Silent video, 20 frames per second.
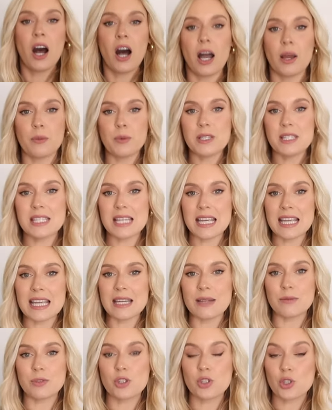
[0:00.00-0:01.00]
I would say
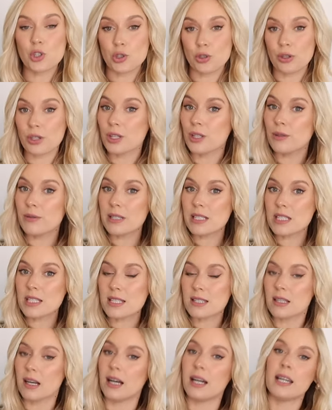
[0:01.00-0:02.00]
it's true to
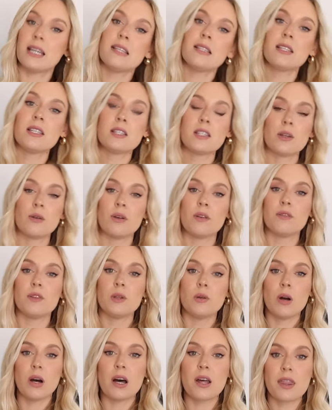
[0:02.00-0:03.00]
size, so if
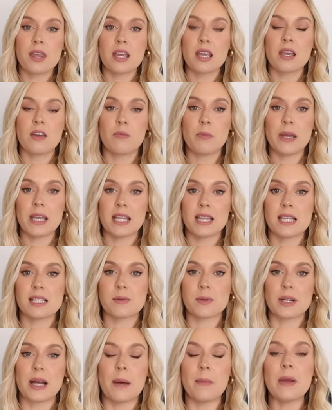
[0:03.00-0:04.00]
you are thinking of picking this
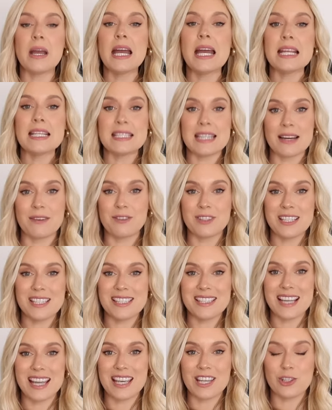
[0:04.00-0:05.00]
one up, definitely
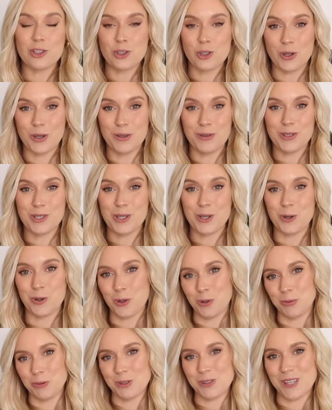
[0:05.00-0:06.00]
stay true to your
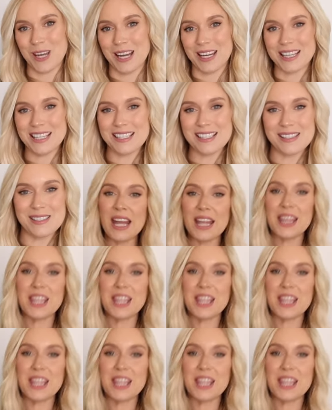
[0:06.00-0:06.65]
normal size.